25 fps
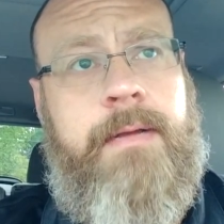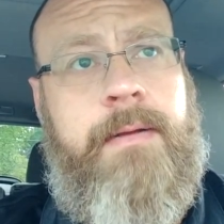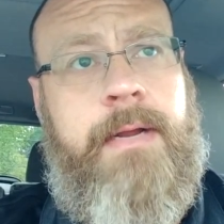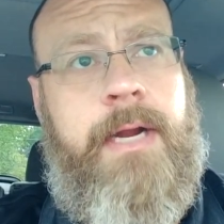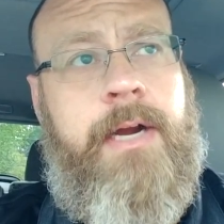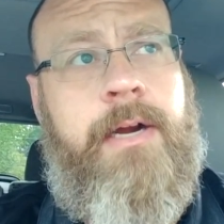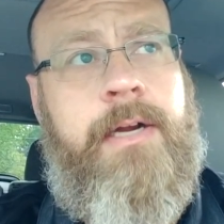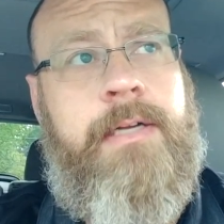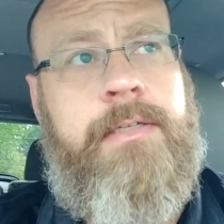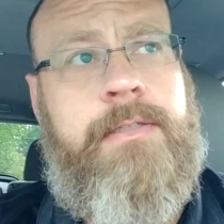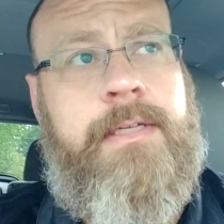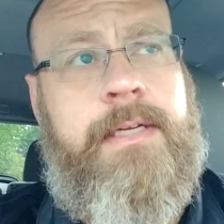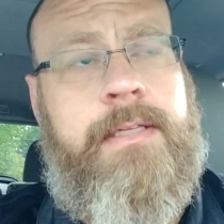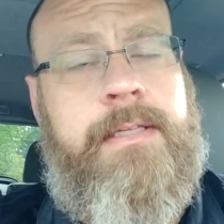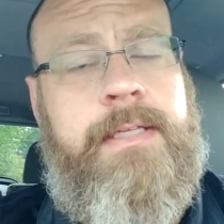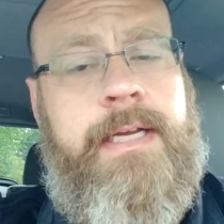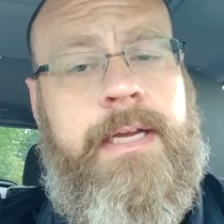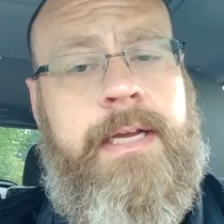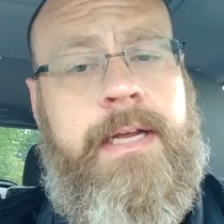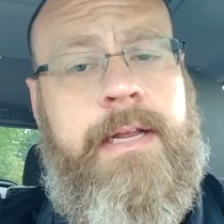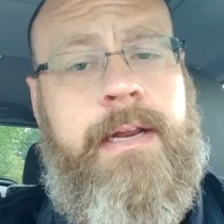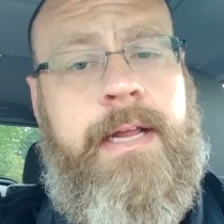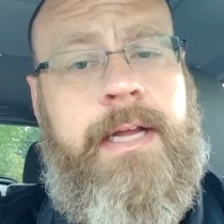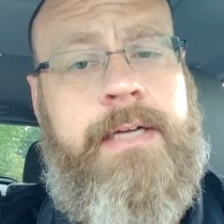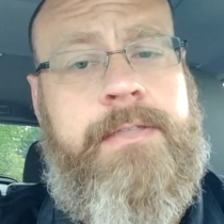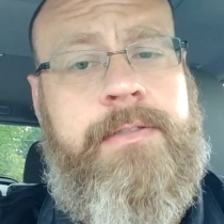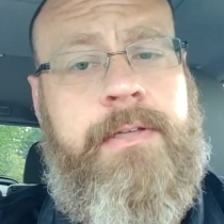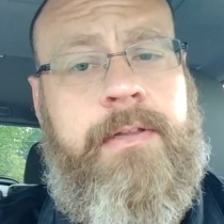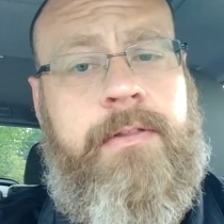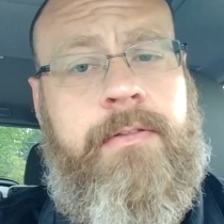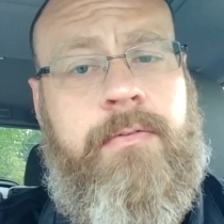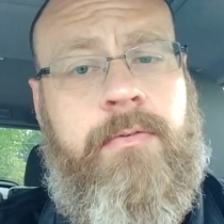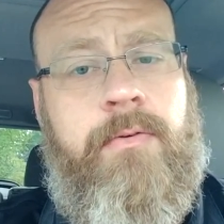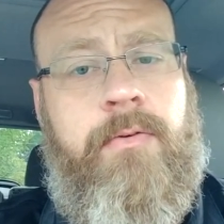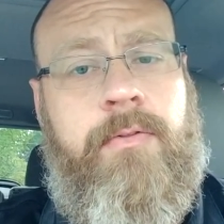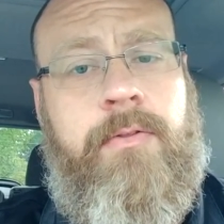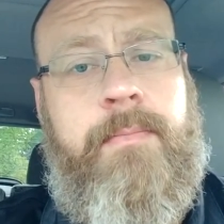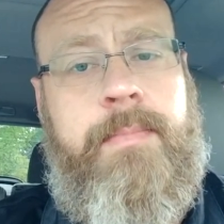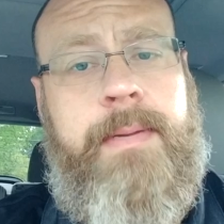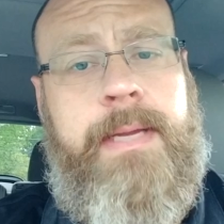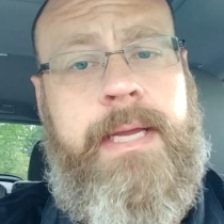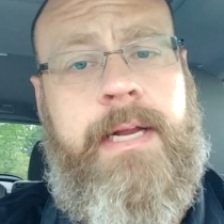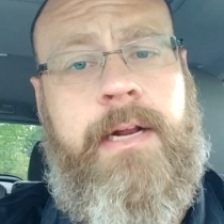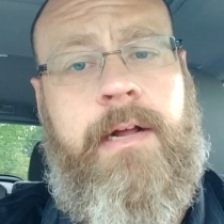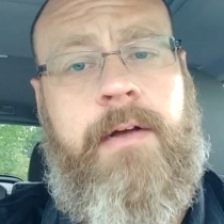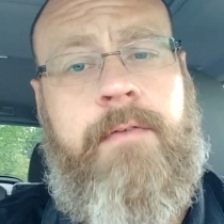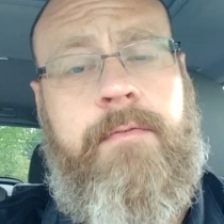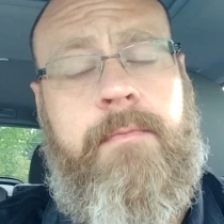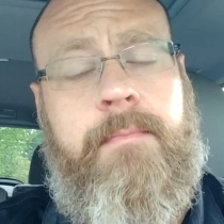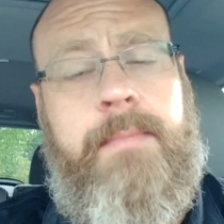areas like that can actually throw the
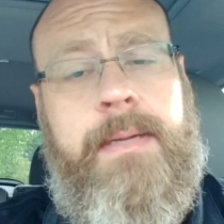pin off,